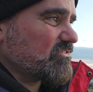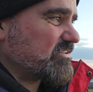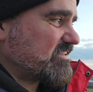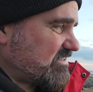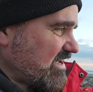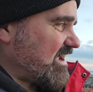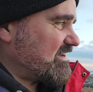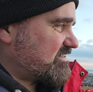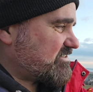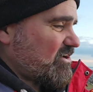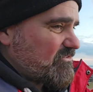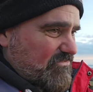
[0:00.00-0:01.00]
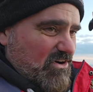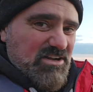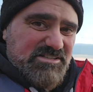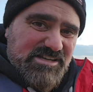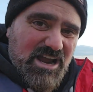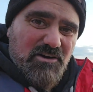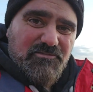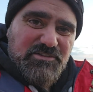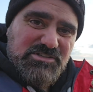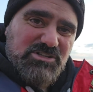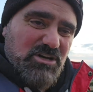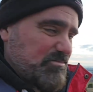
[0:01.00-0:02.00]
setting so far south
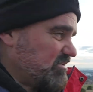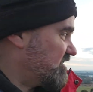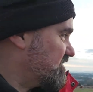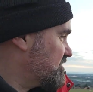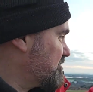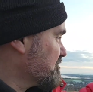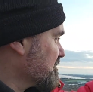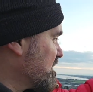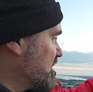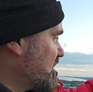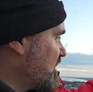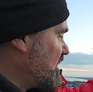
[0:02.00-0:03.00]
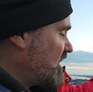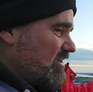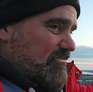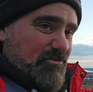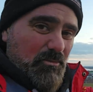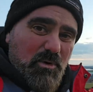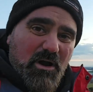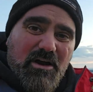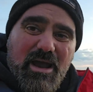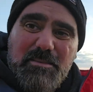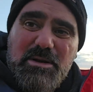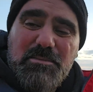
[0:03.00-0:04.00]
this time of year. From where I
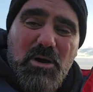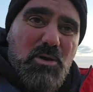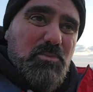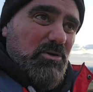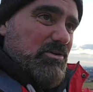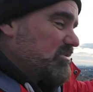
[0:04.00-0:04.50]
am at the moment,